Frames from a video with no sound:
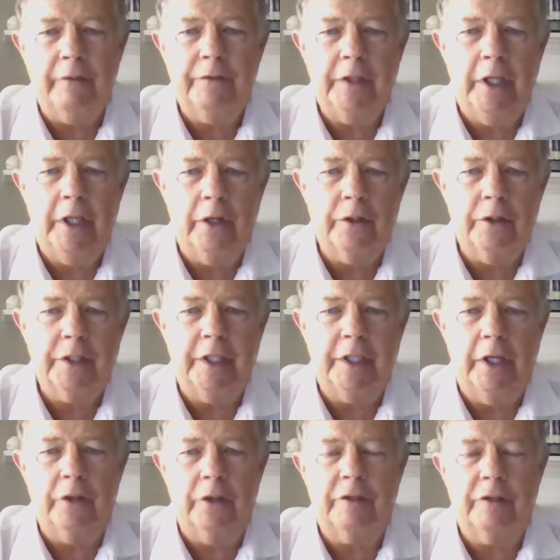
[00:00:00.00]
years and
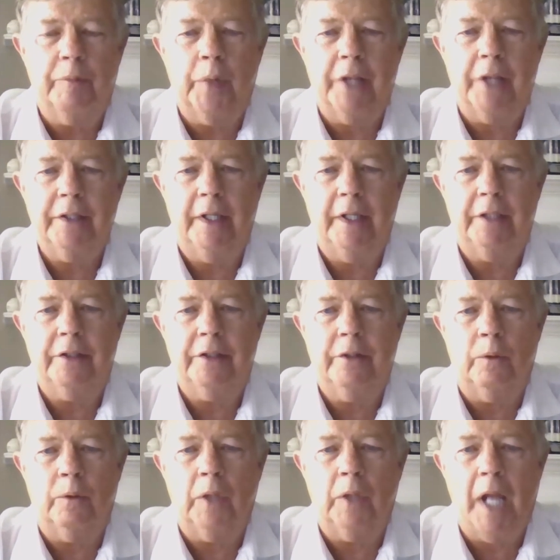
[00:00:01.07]
years of precedents
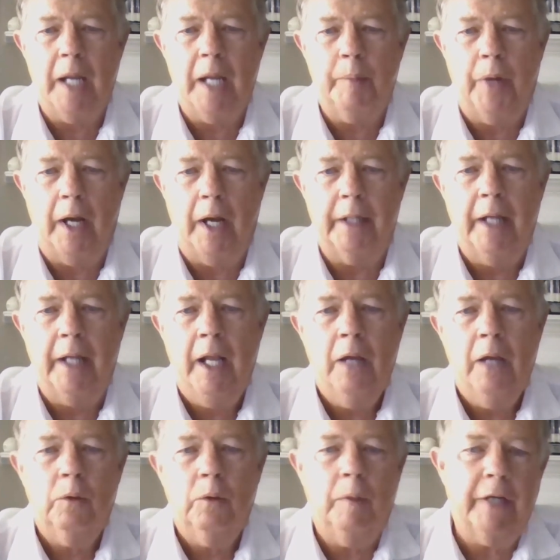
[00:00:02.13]
to rely upon.
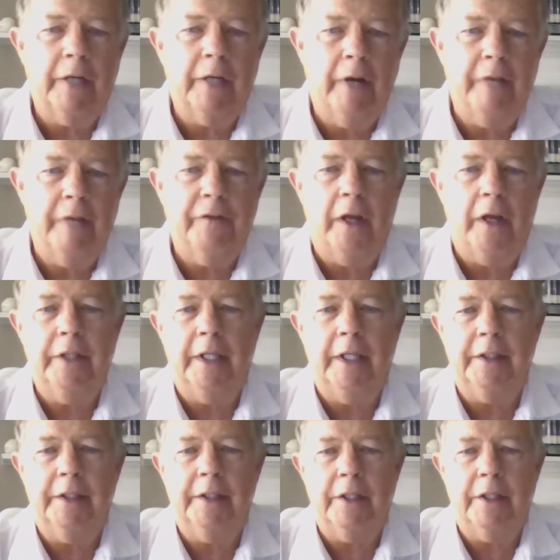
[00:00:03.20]
Well, my grandfather
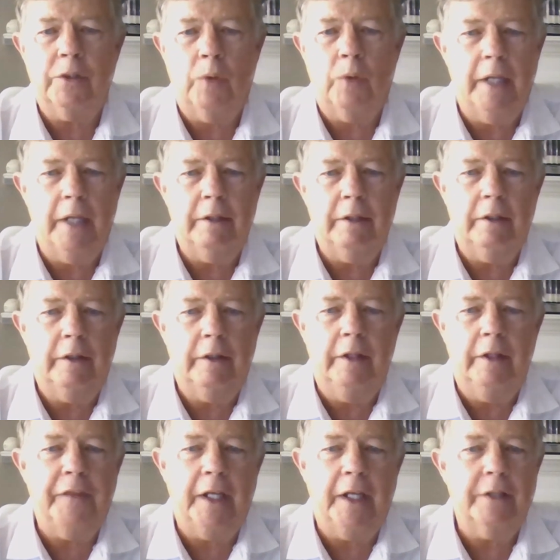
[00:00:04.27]
did it this way.
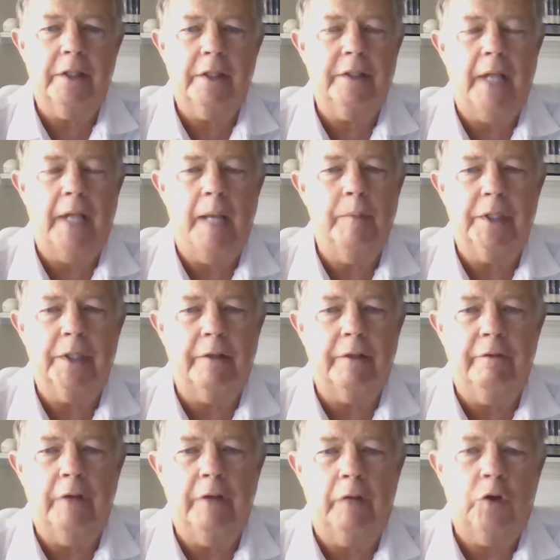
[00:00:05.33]
Nothing is the same.
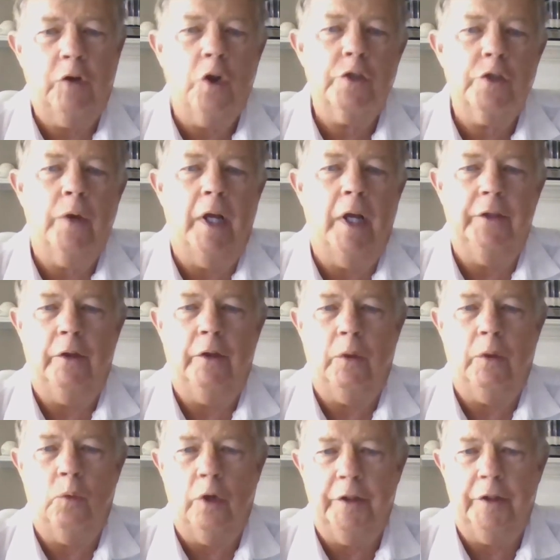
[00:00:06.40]
Of course, we all know
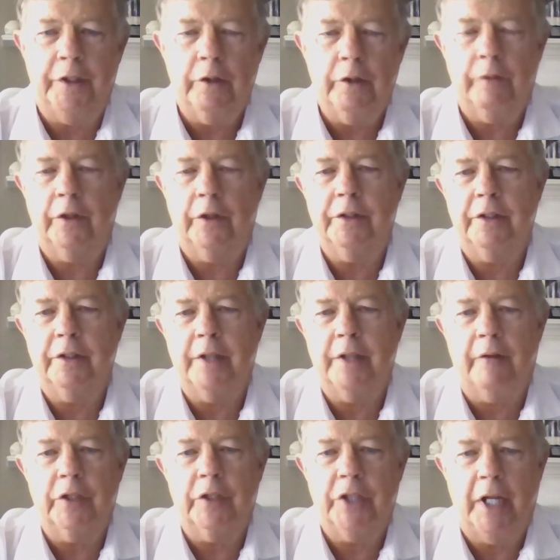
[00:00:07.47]
the universe is
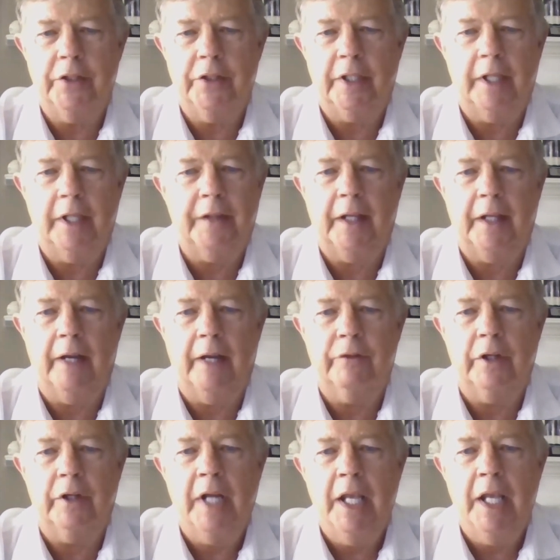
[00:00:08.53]
ever changing. Nothing
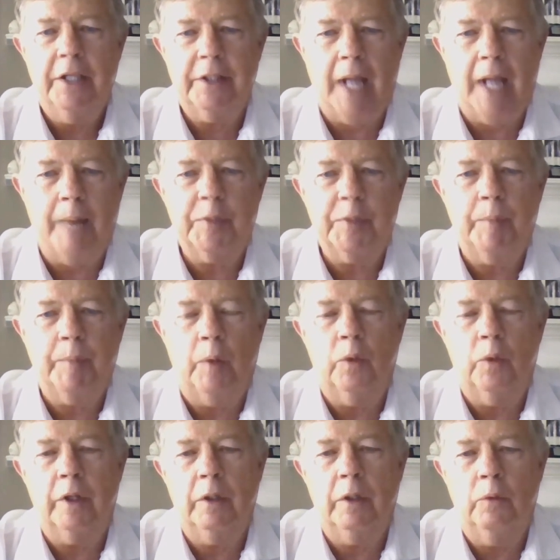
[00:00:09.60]
ever stops, but
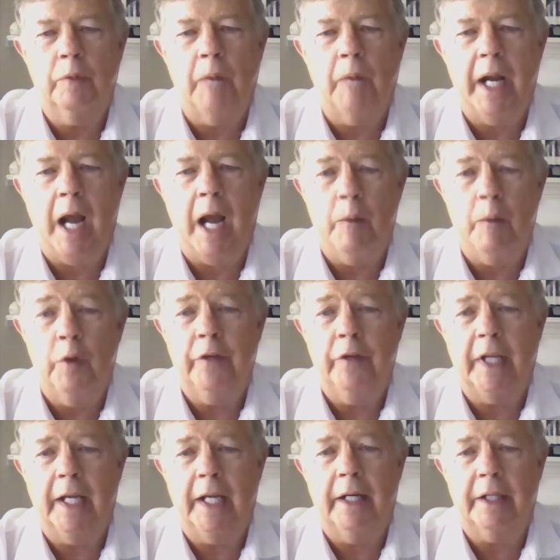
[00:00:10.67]
we're now
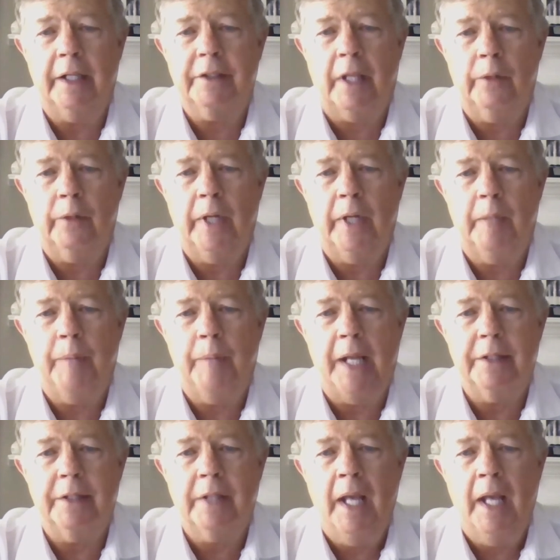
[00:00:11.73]
moving at an accelerated
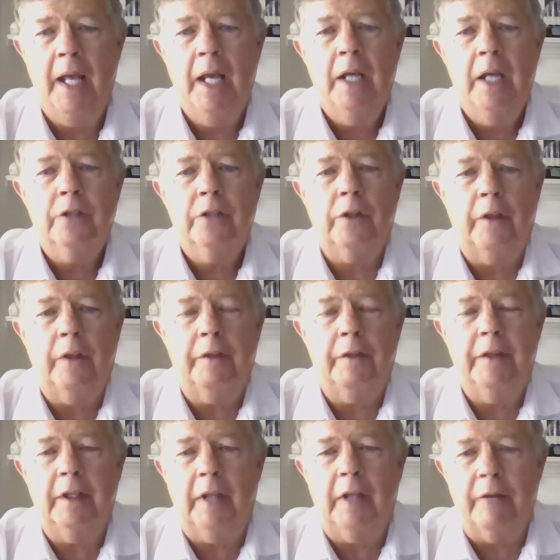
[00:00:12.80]
pace. So
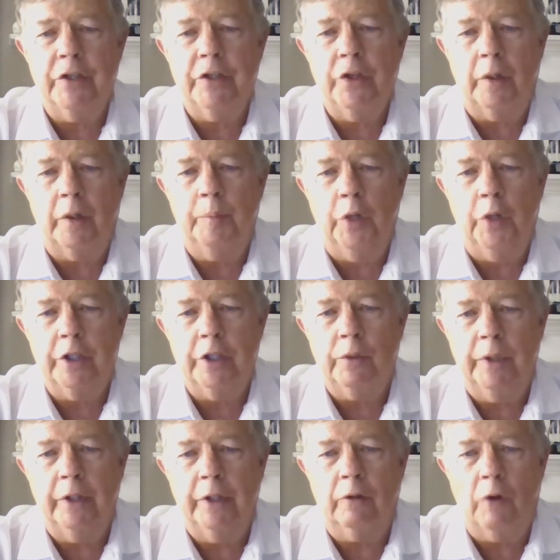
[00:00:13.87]
the levers you can push
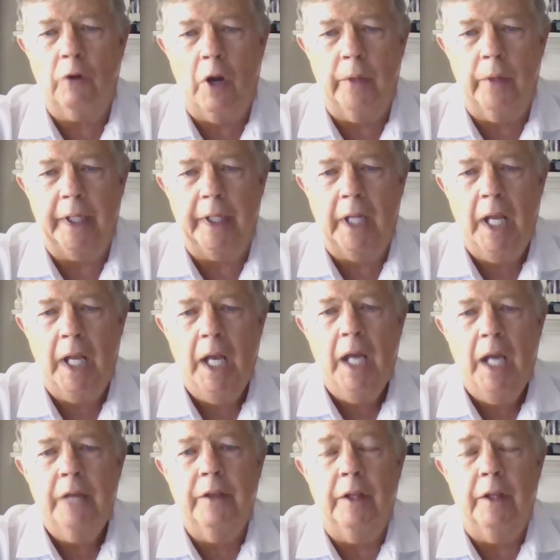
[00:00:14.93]
when you're growing,
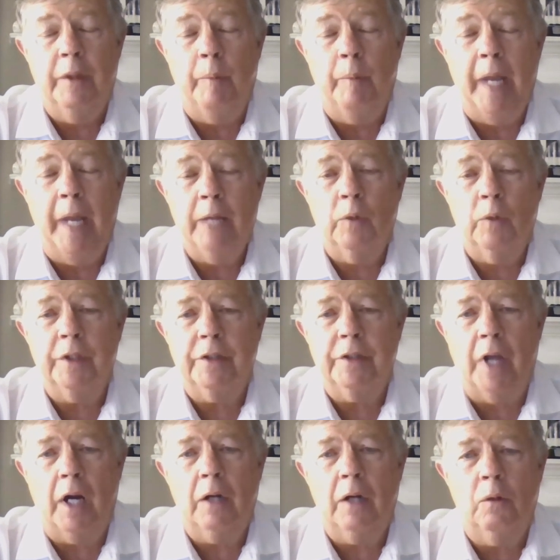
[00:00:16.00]
the main
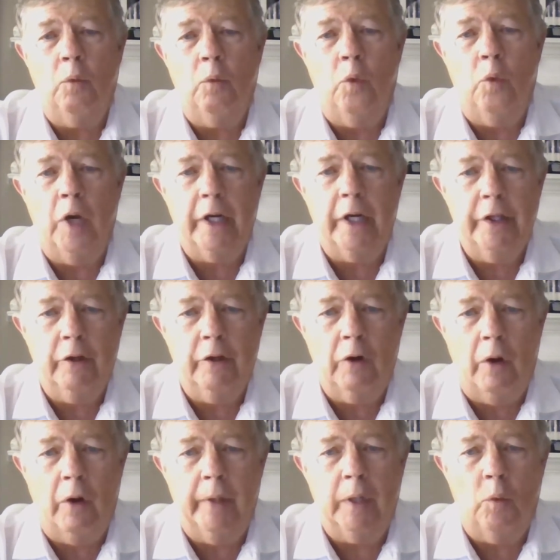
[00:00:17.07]
ones are: what are you
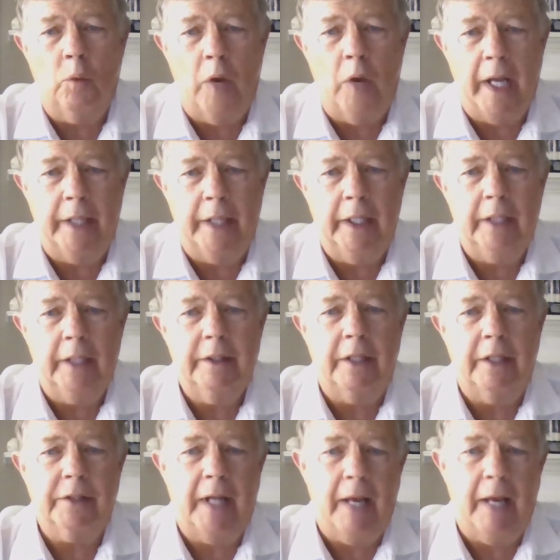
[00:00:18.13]
growing? When?
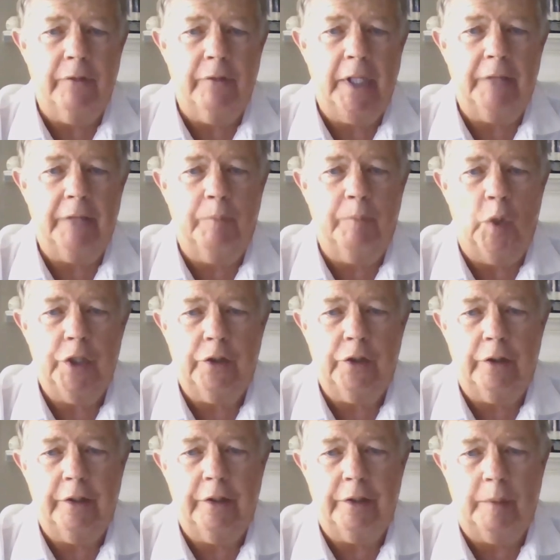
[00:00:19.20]
Does it have enough
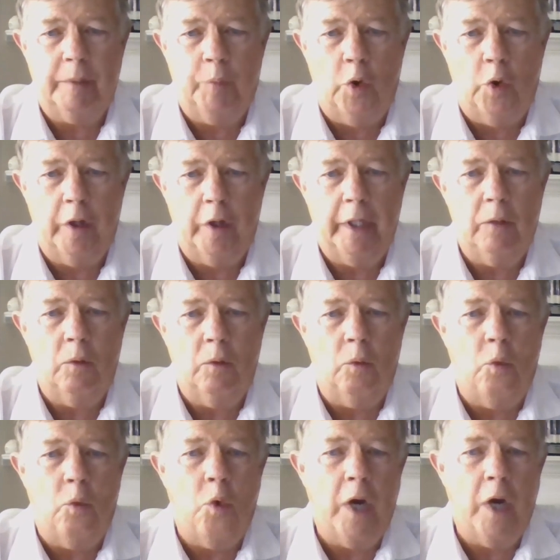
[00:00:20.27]
moisture to support it?
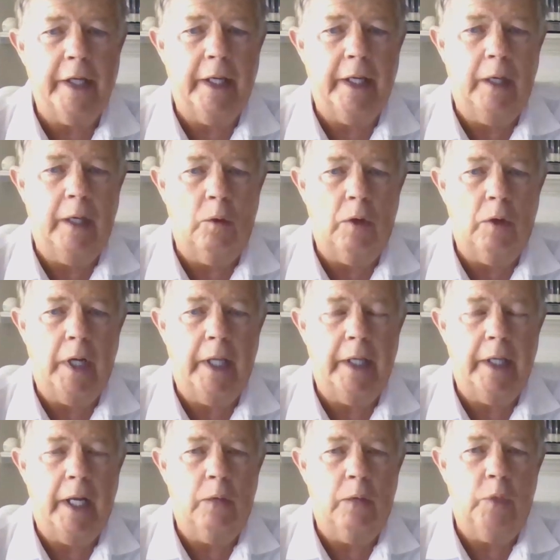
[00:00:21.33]
What and
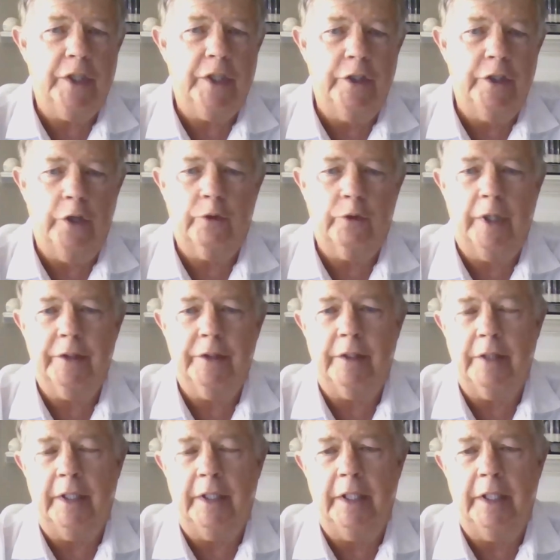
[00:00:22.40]
which nutrients?
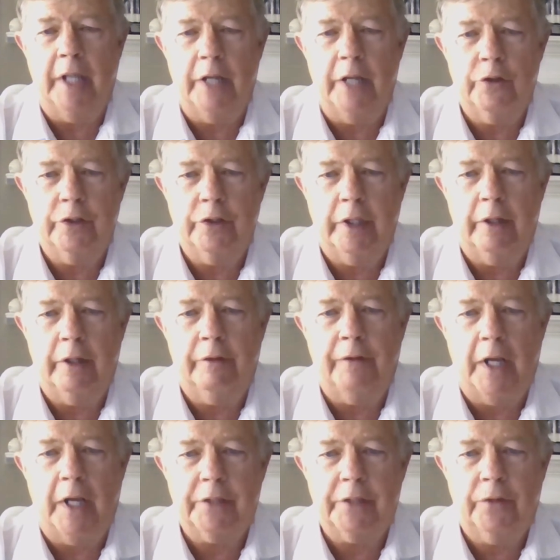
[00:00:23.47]
Does it need nitrogen or
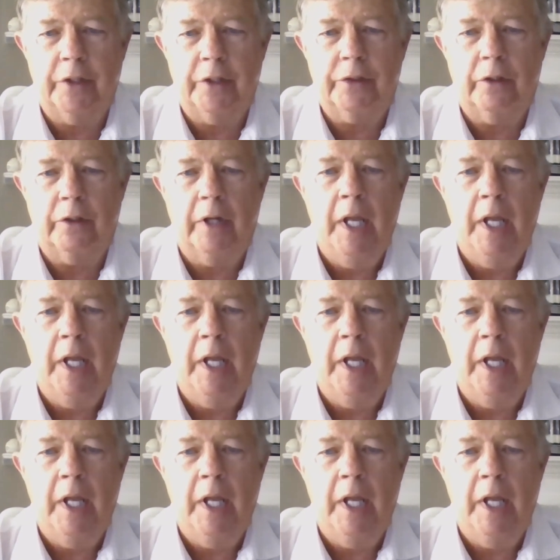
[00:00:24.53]
phosphorus or